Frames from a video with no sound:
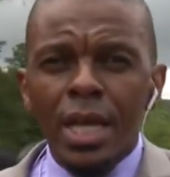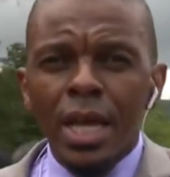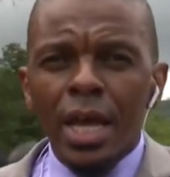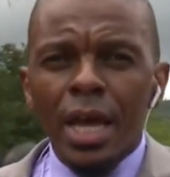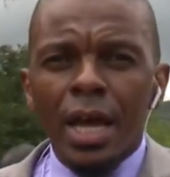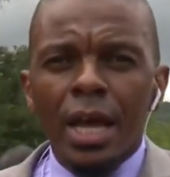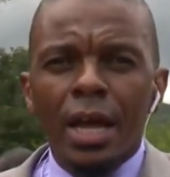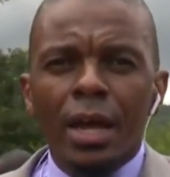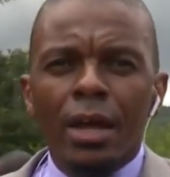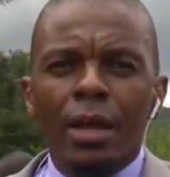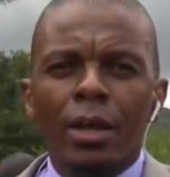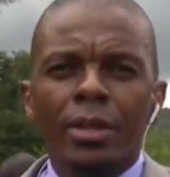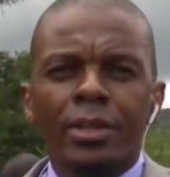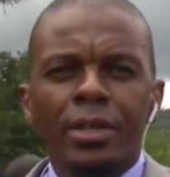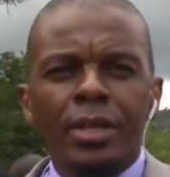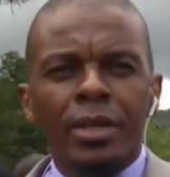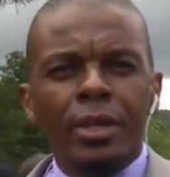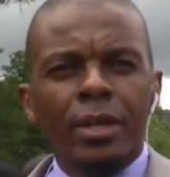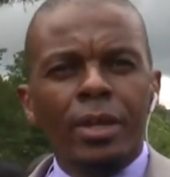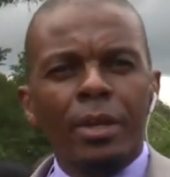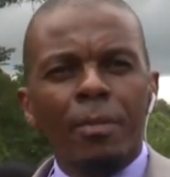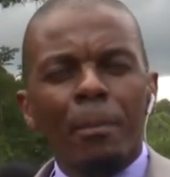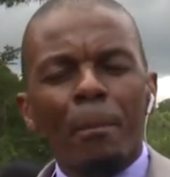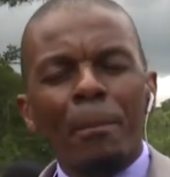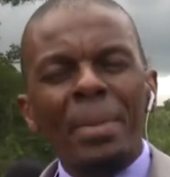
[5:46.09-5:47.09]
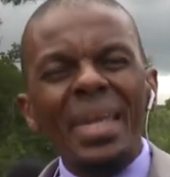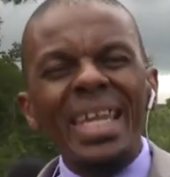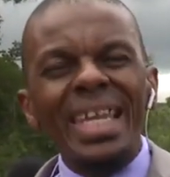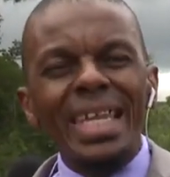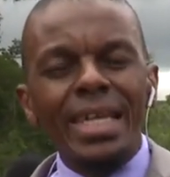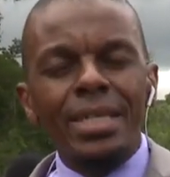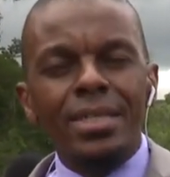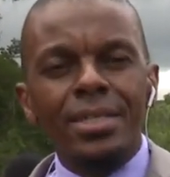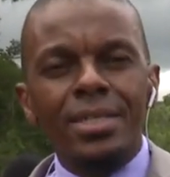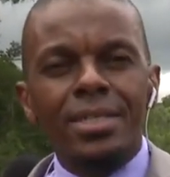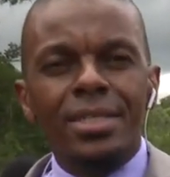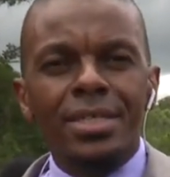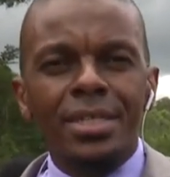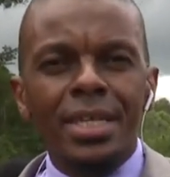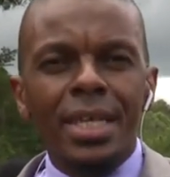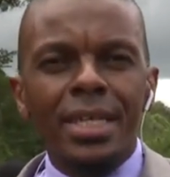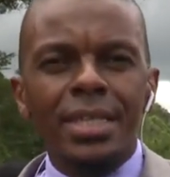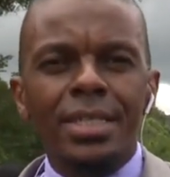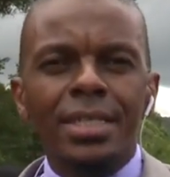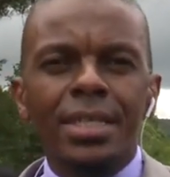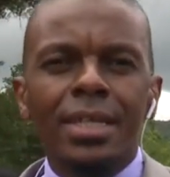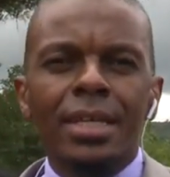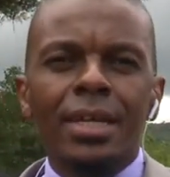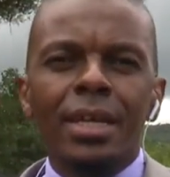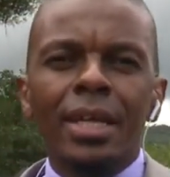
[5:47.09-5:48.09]
Uh, the billions that
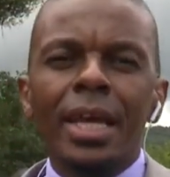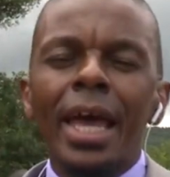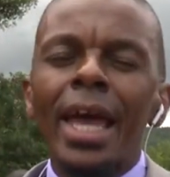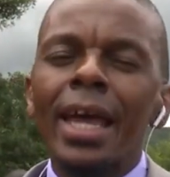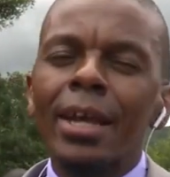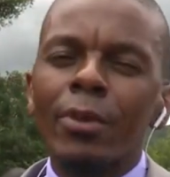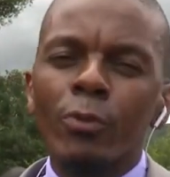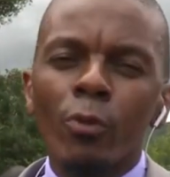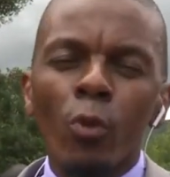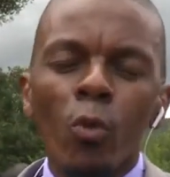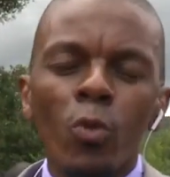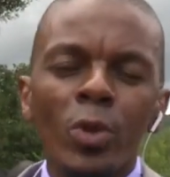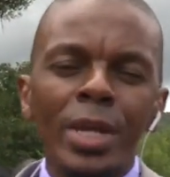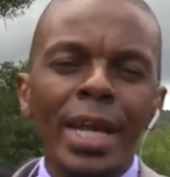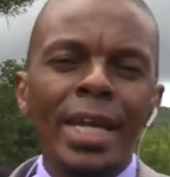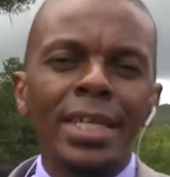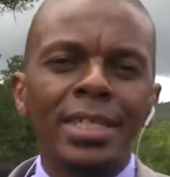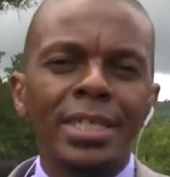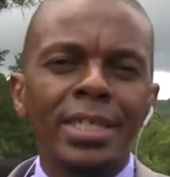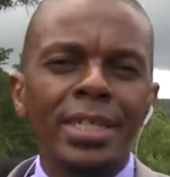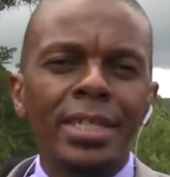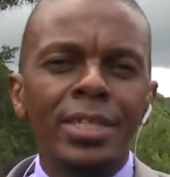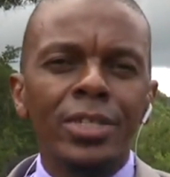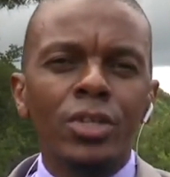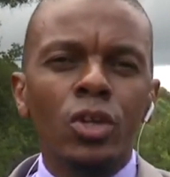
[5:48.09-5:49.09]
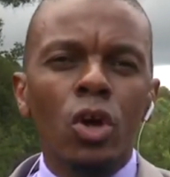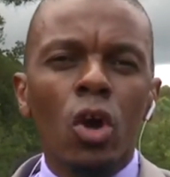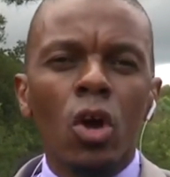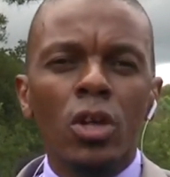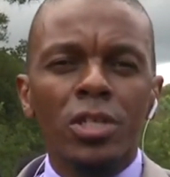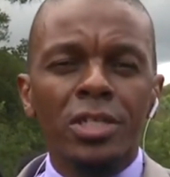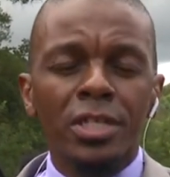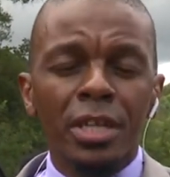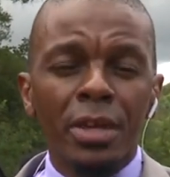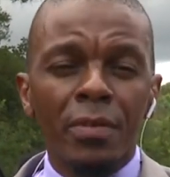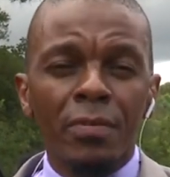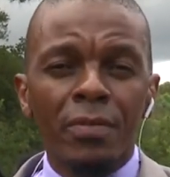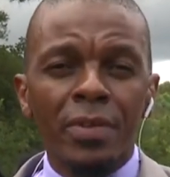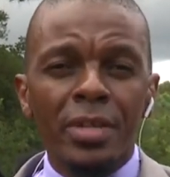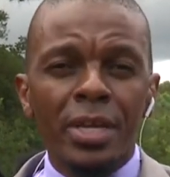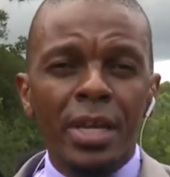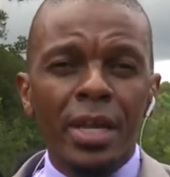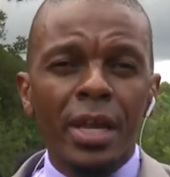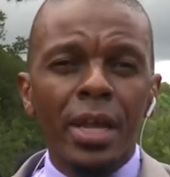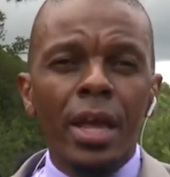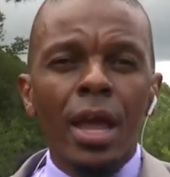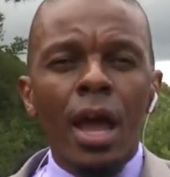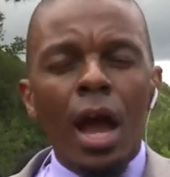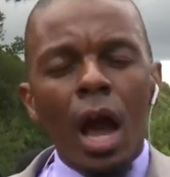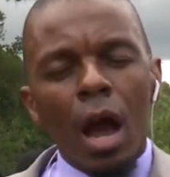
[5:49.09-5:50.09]
uh, road accidents cost every
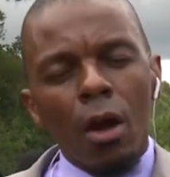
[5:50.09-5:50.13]
day,